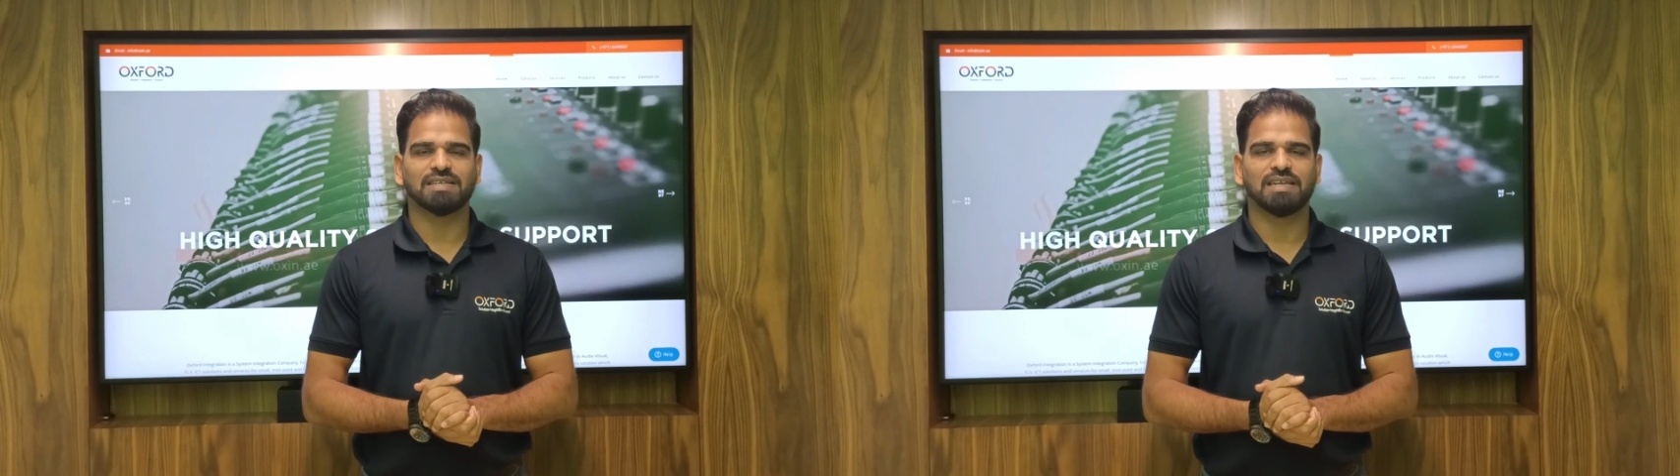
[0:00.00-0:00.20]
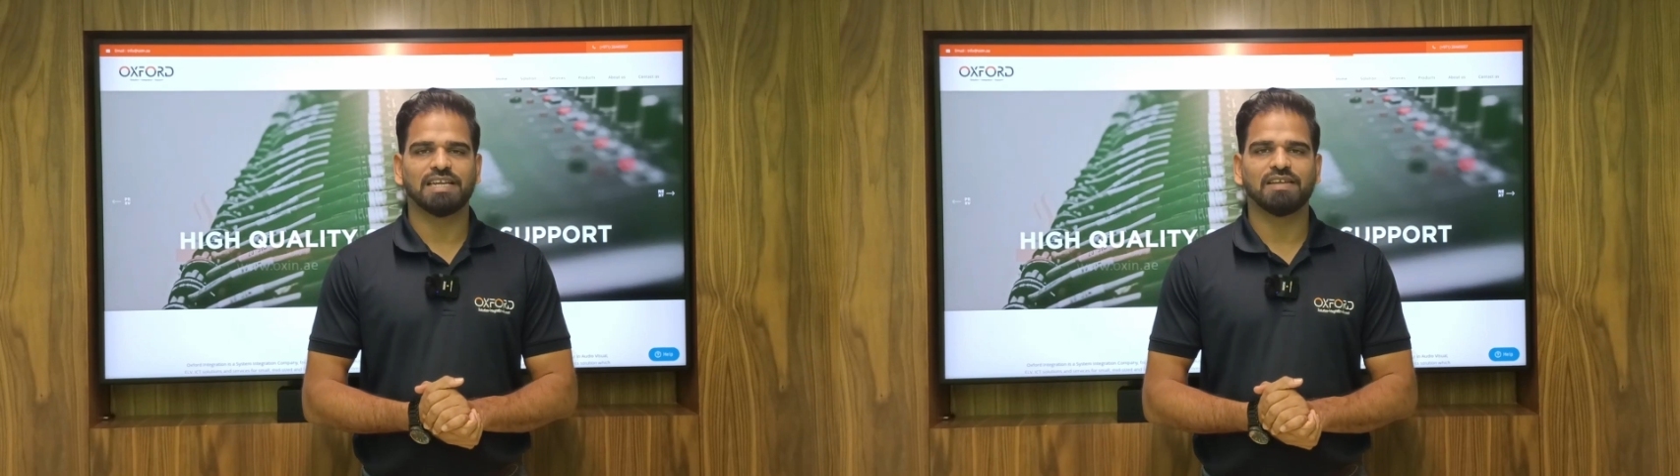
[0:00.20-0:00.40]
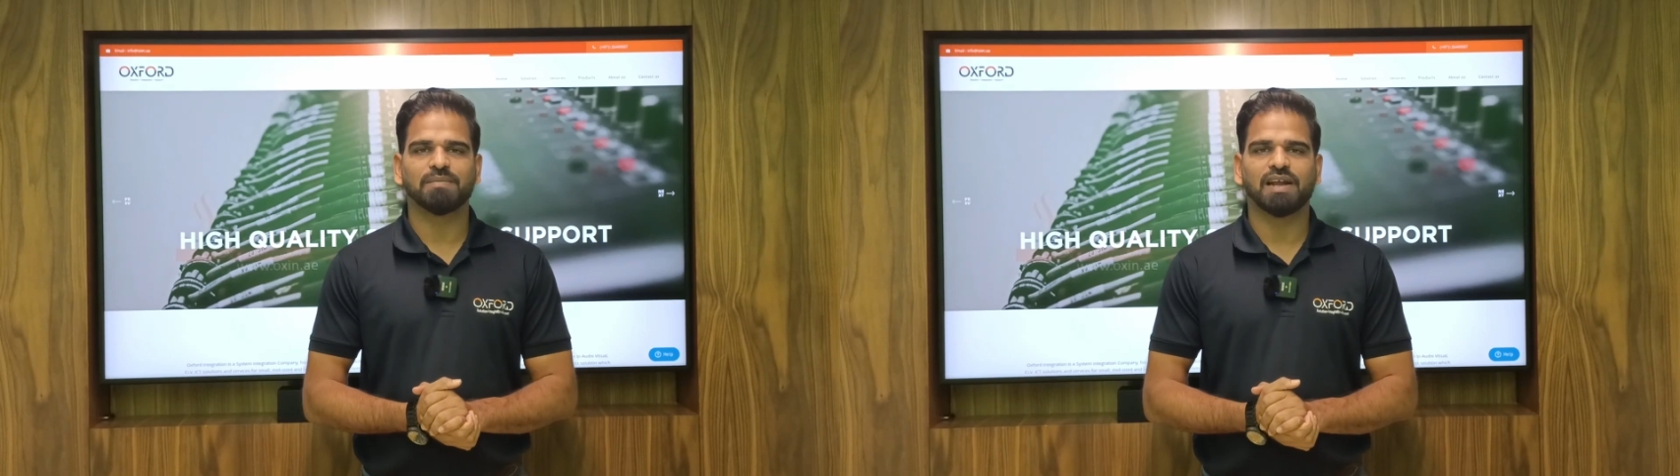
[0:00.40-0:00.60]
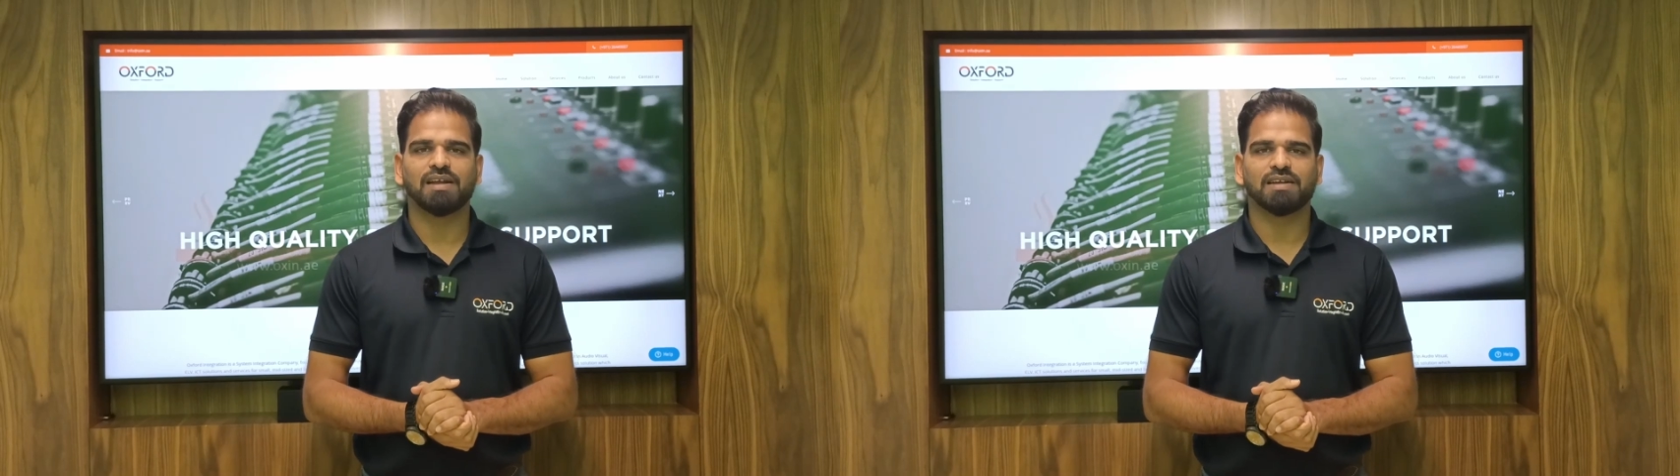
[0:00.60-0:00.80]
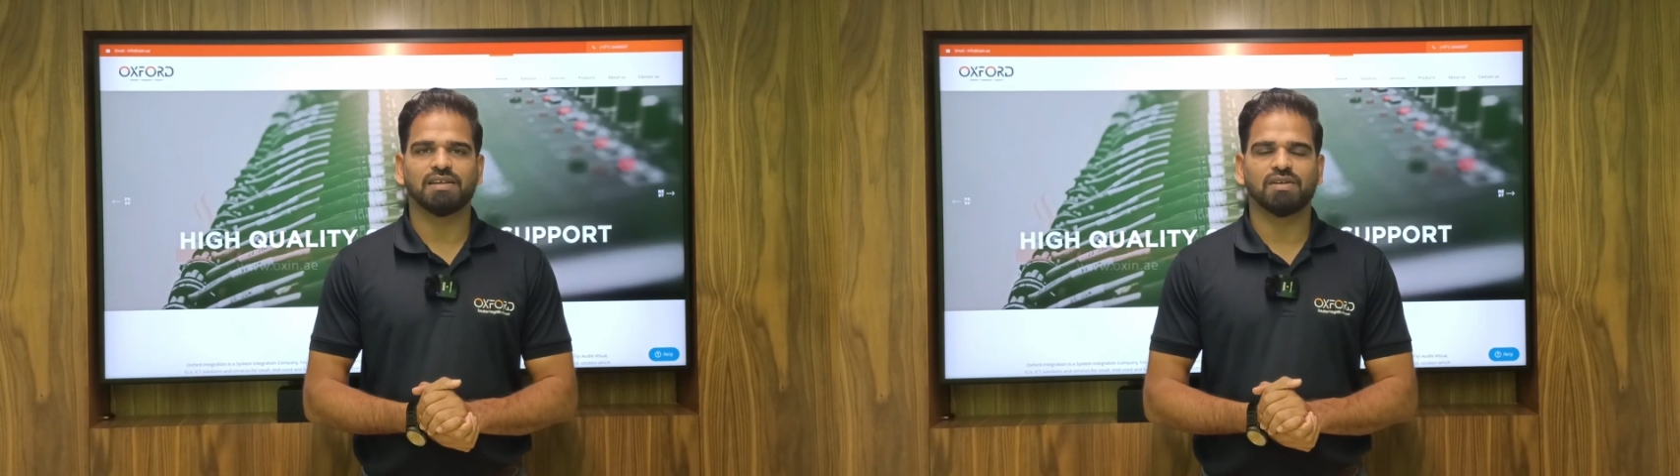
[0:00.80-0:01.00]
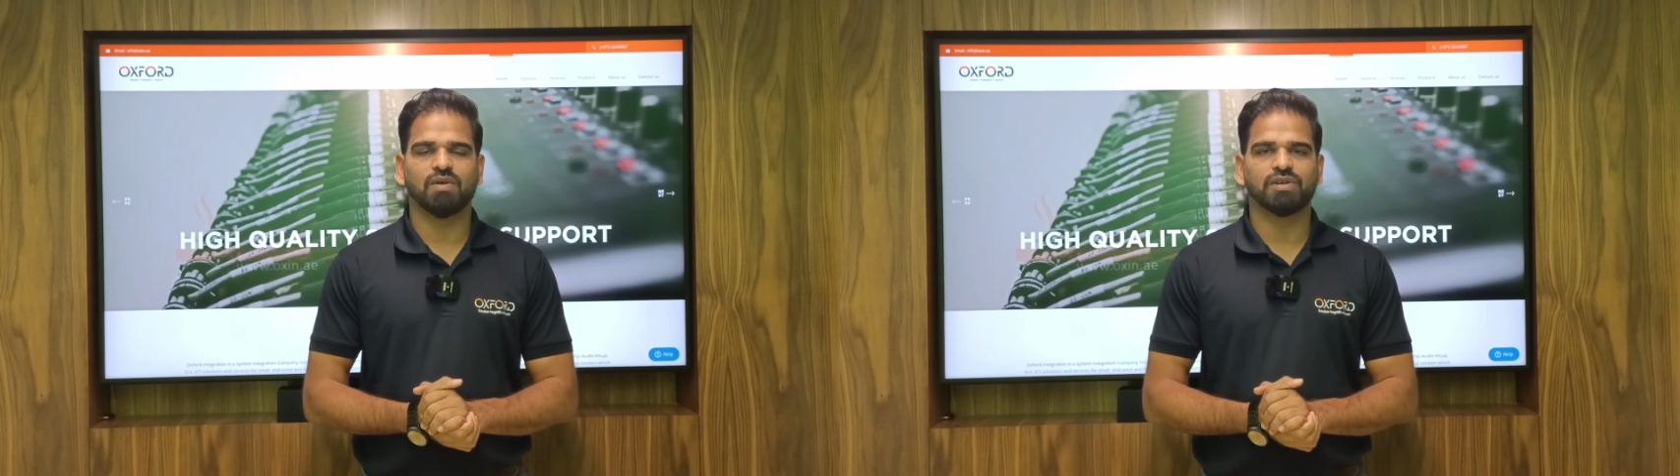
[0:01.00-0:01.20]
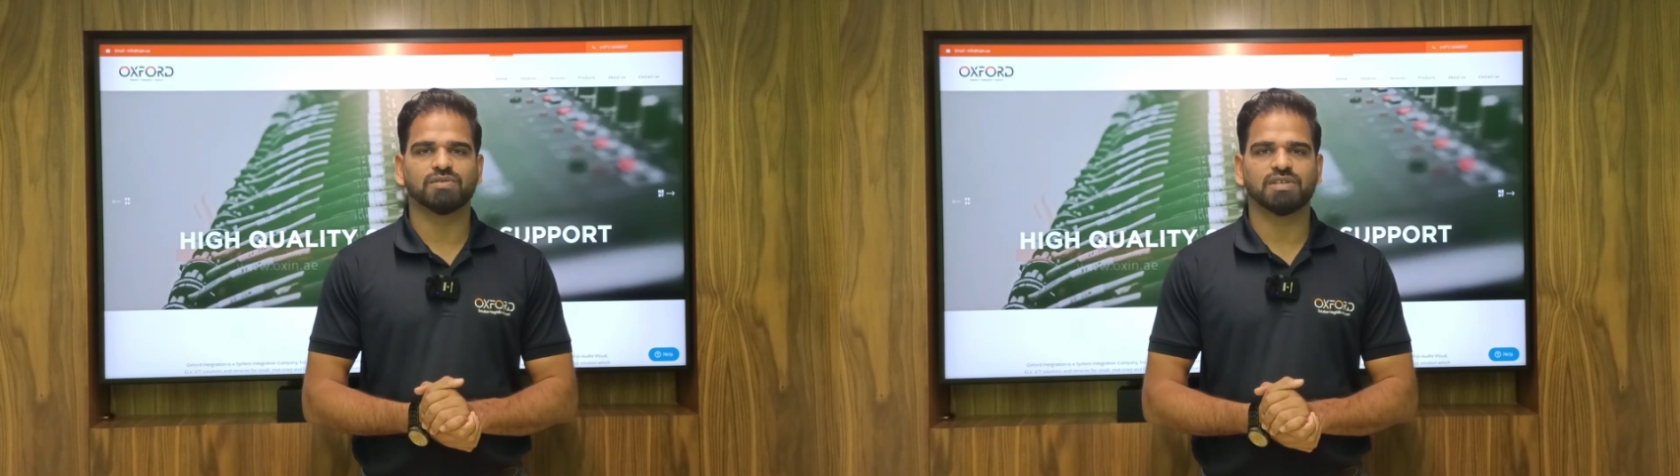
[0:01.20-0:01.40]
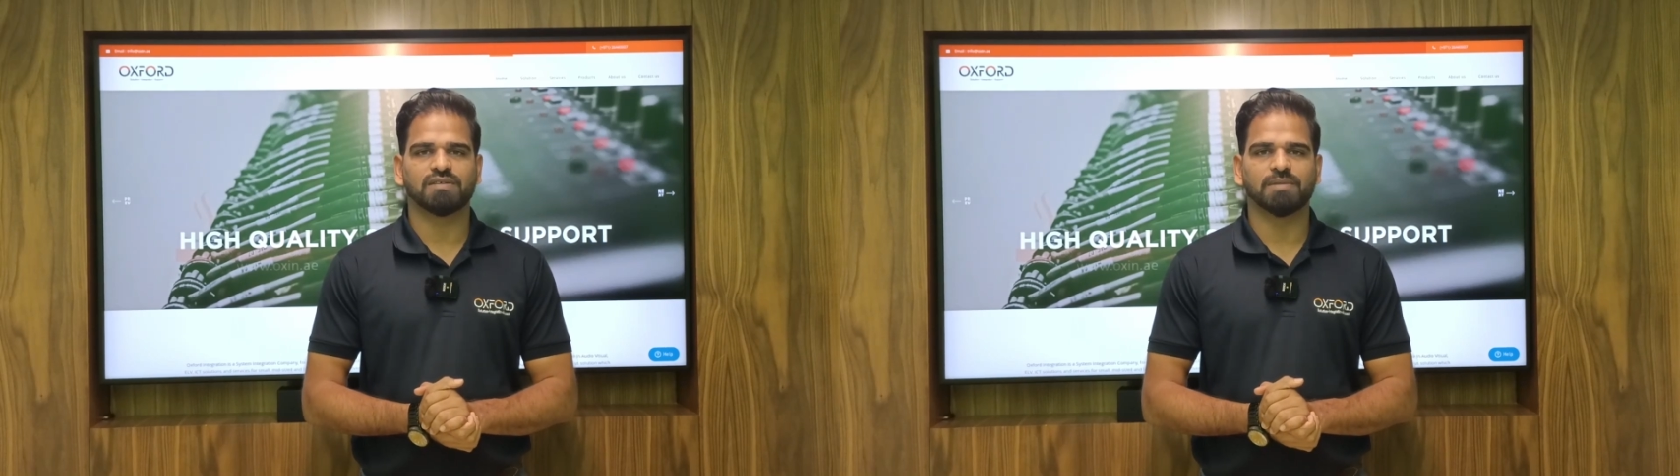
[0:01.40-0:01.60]
leading brand in audio
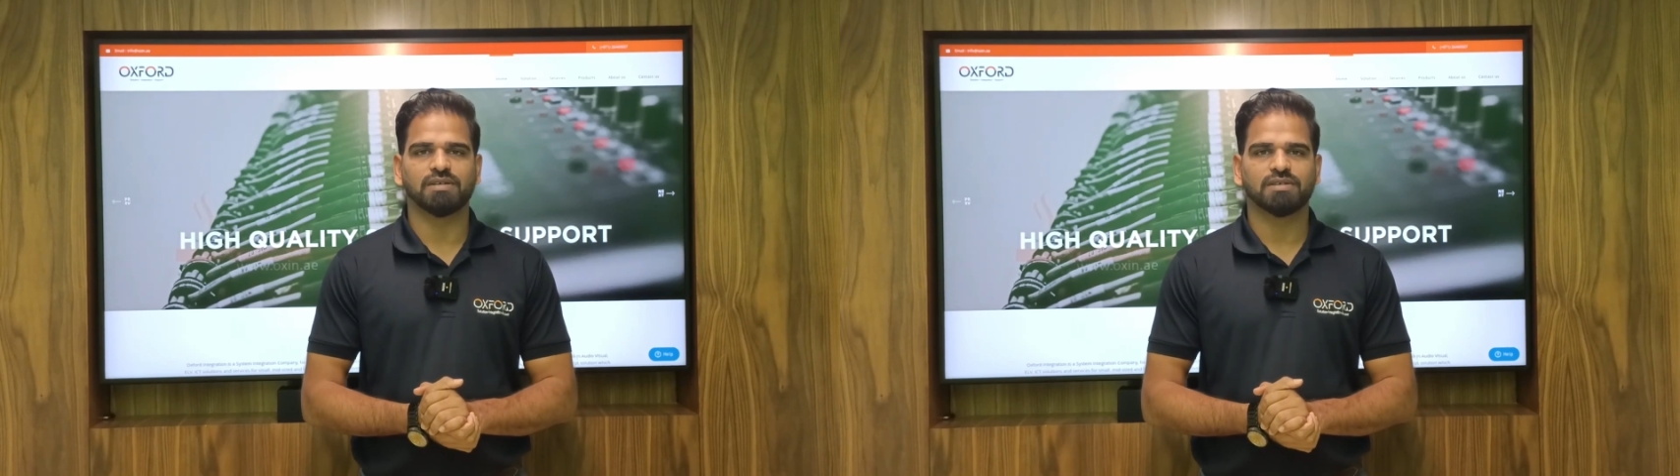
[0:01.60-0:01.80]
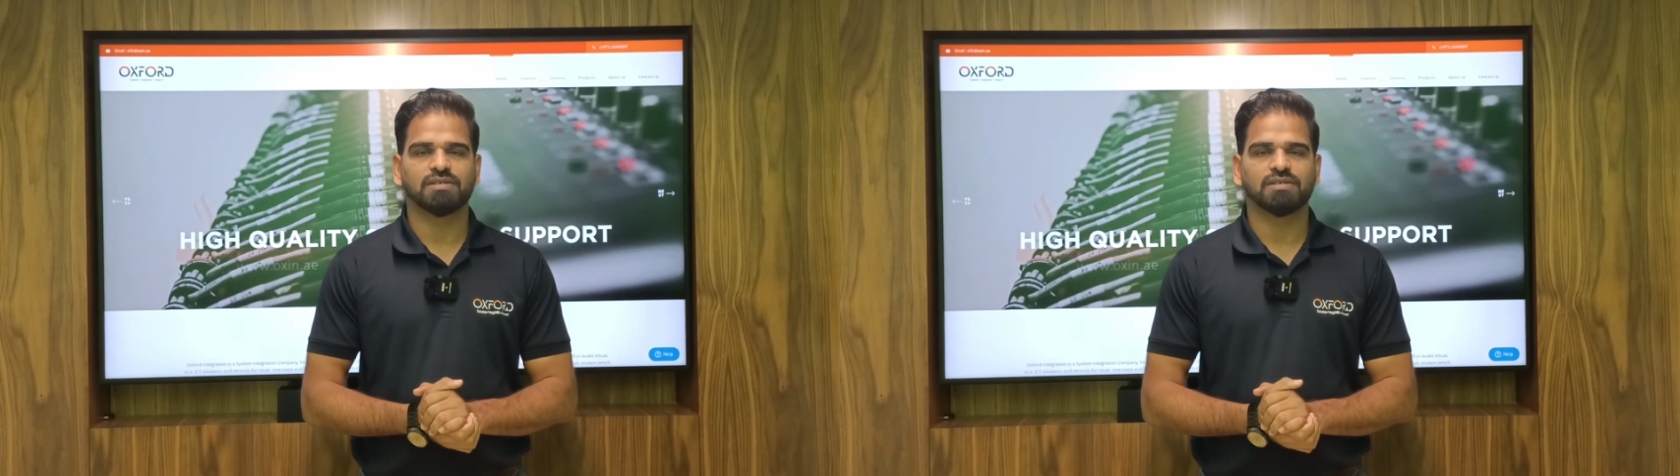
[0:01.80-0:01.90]
segment.